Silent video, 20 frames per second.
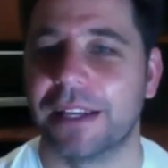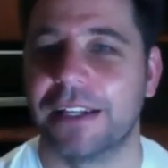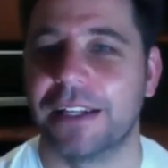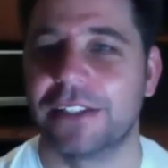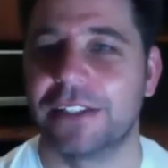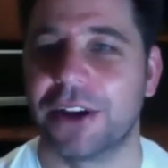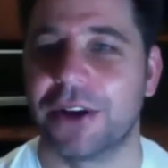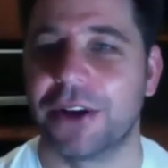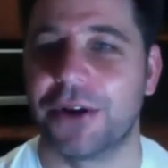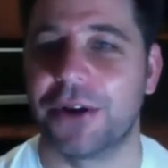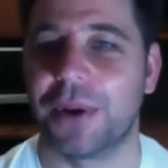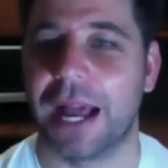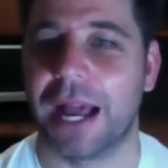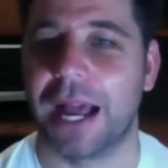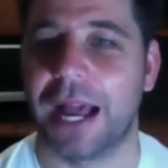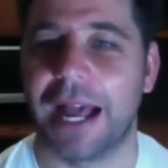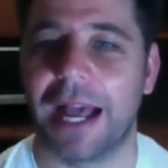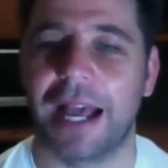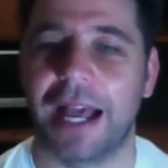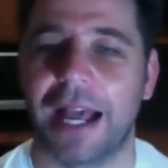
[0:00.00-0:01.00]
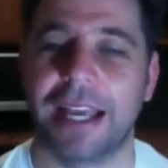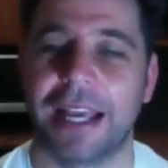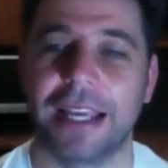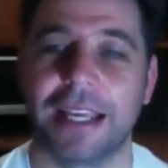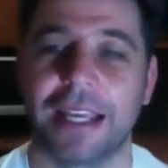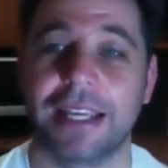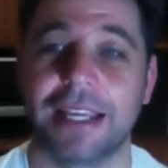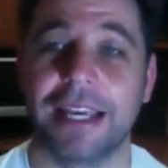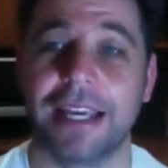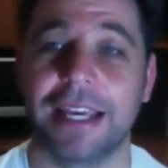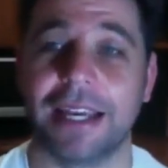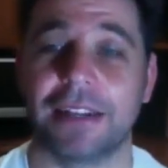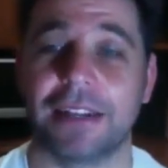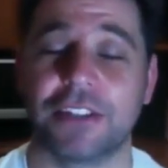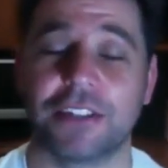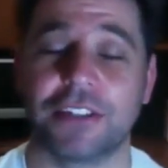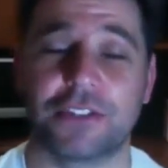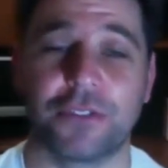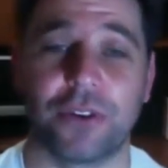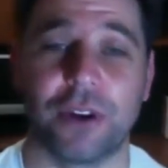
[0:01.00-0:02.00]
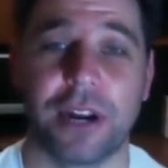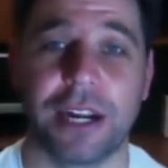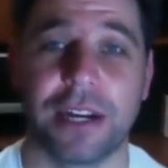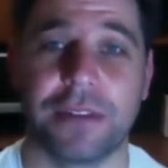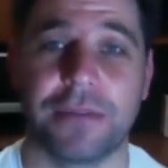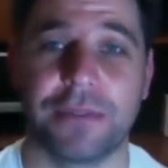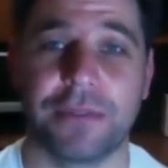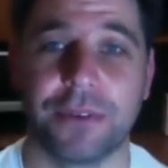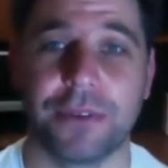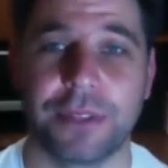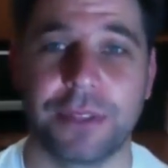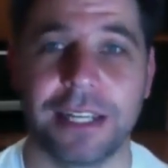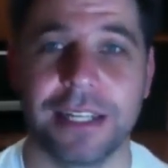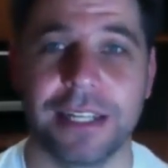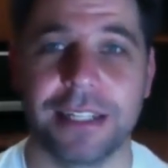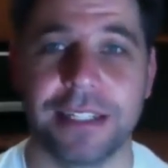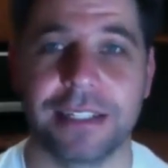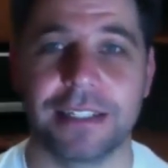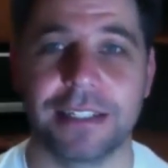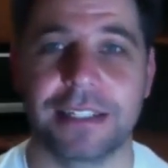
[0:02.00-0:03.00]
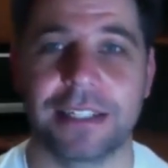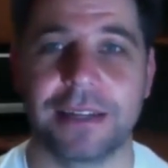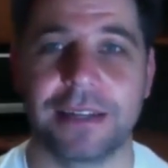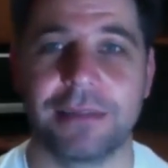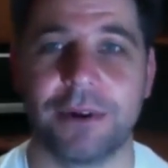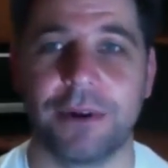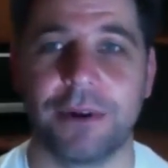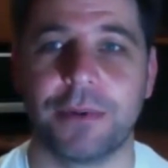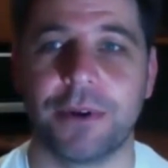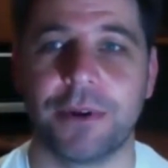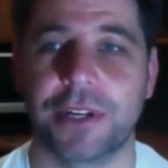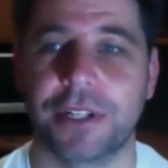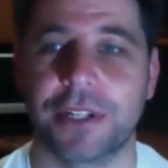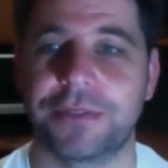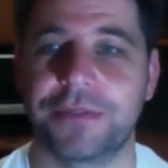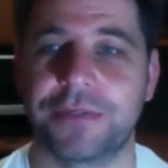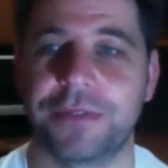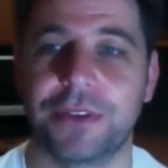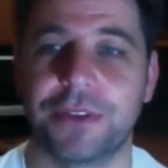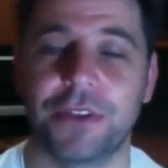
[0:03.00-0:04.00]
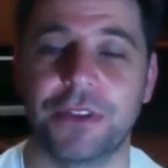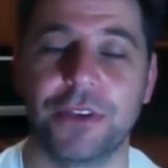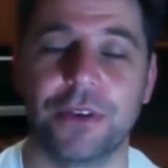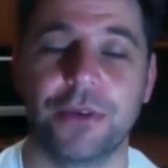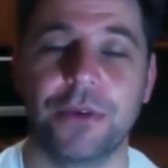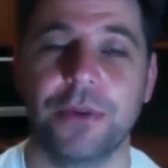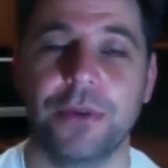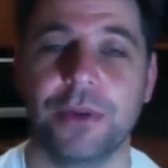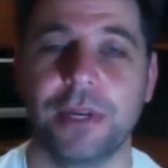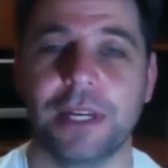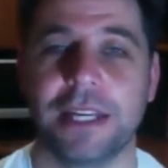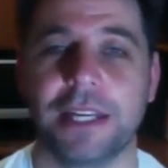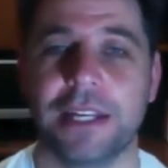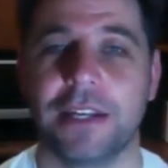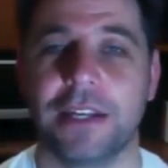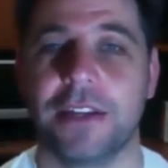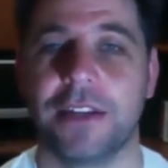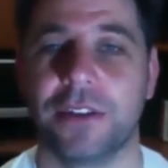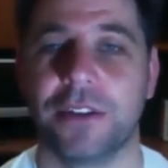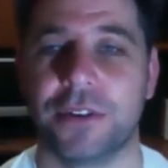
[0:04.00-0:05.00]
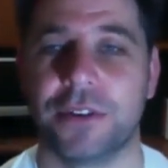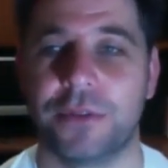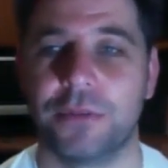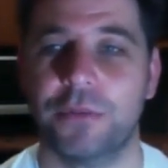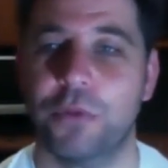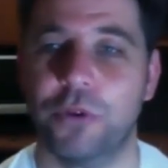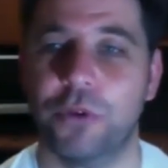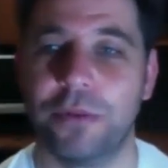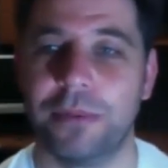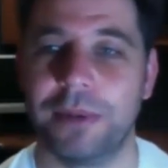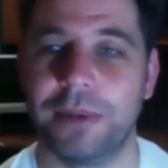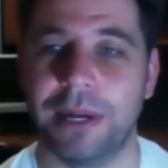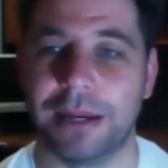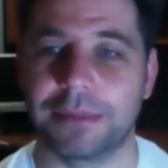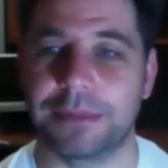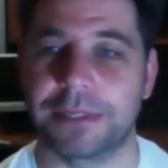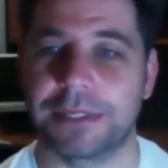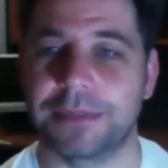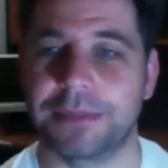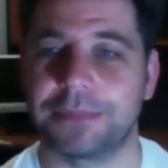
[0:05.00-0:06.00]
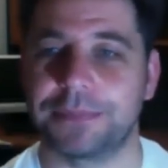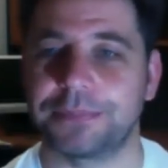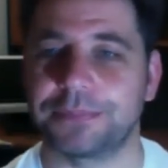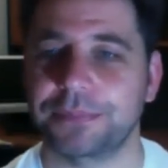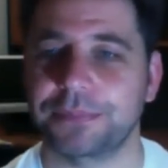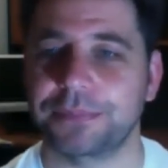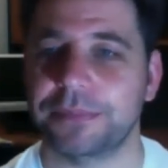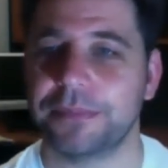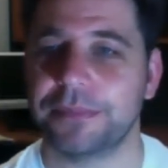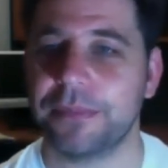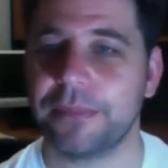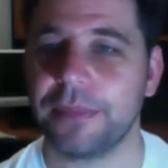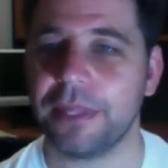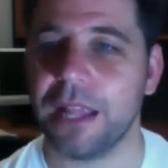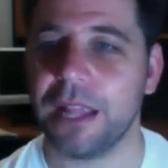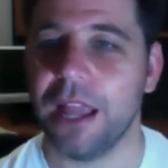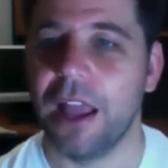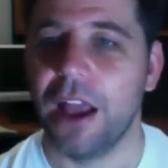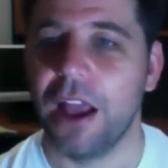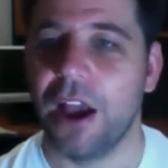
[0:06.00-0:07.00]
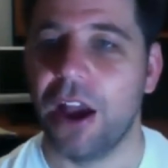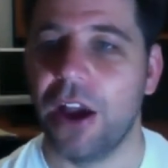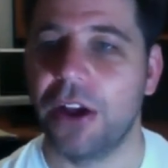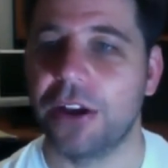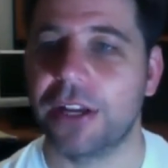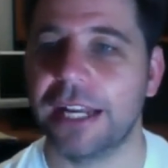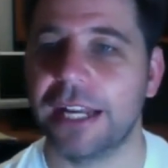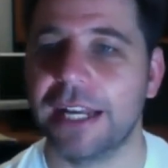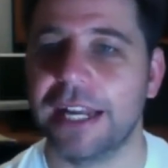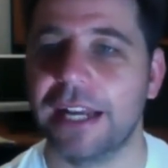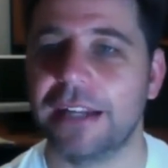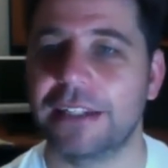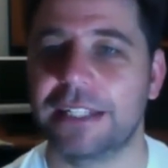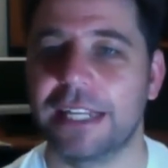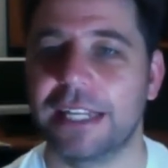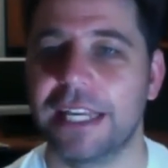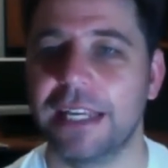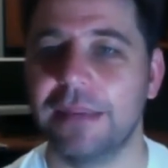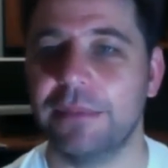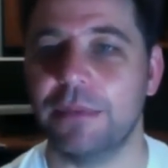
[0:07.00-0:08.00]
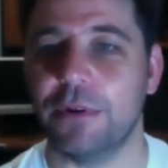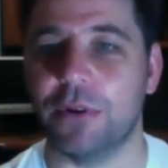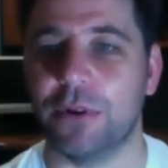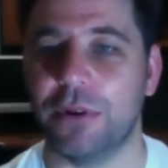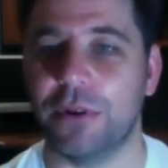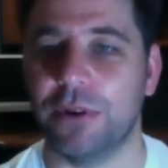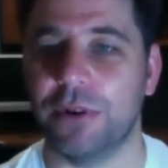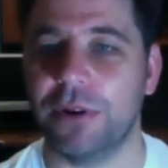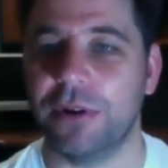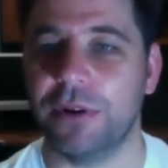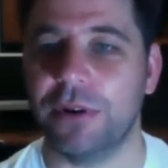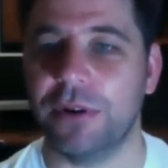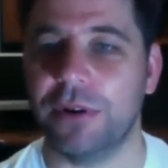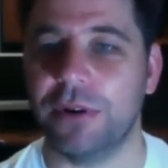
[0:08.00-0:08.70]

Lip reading: so yeah, just try out a few things and see what works for you in your warm-ups. Okay, now Tibor